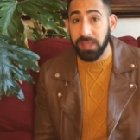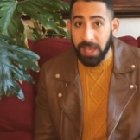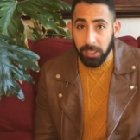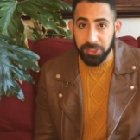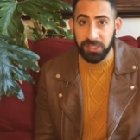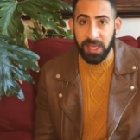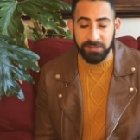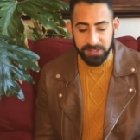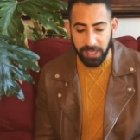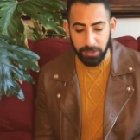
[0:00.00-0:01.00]
the algae
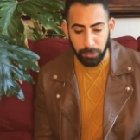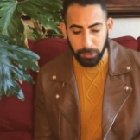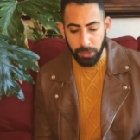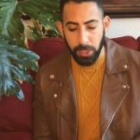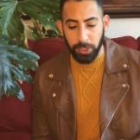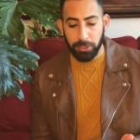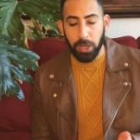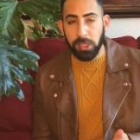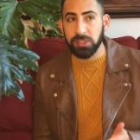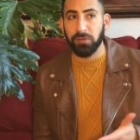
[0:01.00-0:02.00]
life cycle, you're
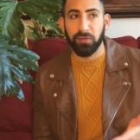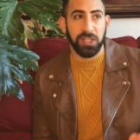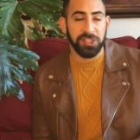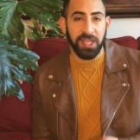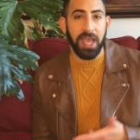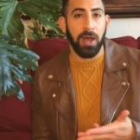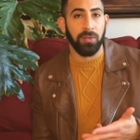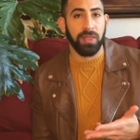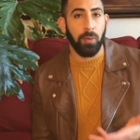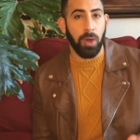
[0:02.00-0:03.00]
also flushing
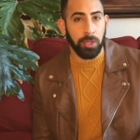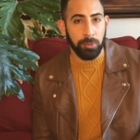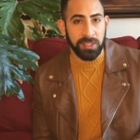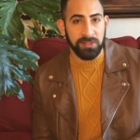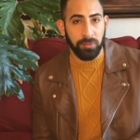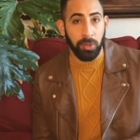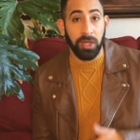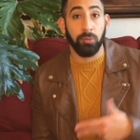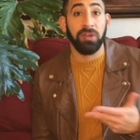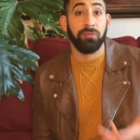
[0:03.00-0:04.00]
out that water reservoir
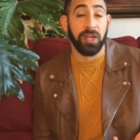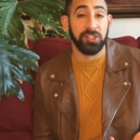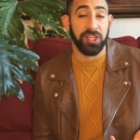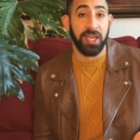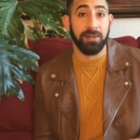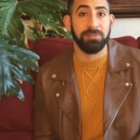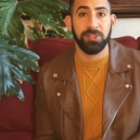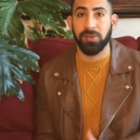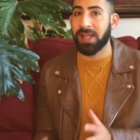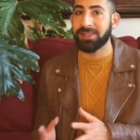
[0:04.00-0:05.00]
and refreshing it.
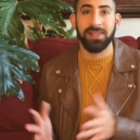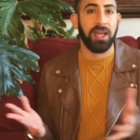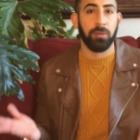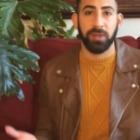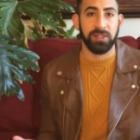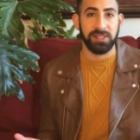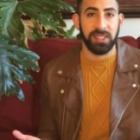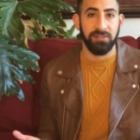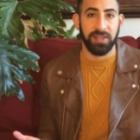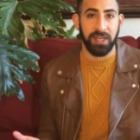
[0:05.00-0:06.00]
So that's not a real
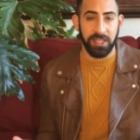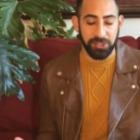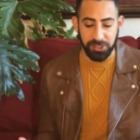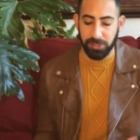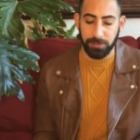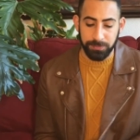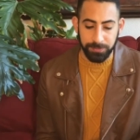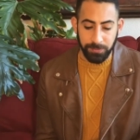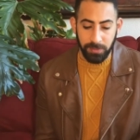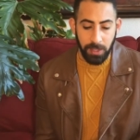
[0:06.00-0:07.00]
significant issue.
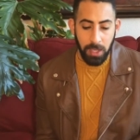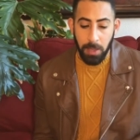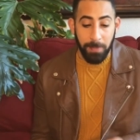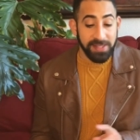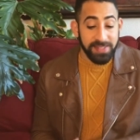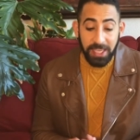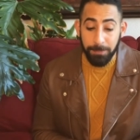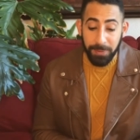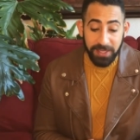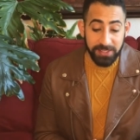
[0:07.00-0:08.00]
My
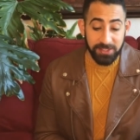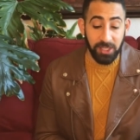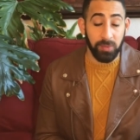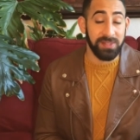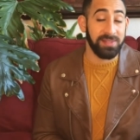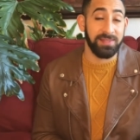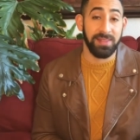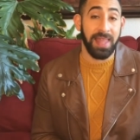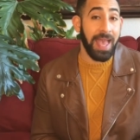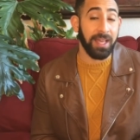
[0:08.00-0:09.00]
second big concern was this
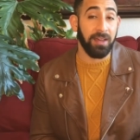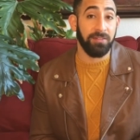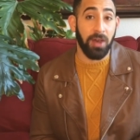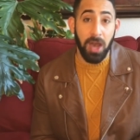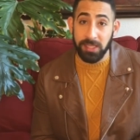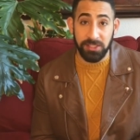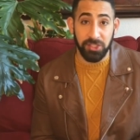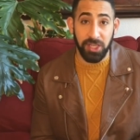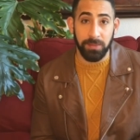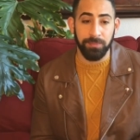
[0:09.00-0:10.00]
lack of
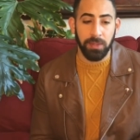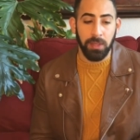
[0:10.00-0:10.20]
oxygen.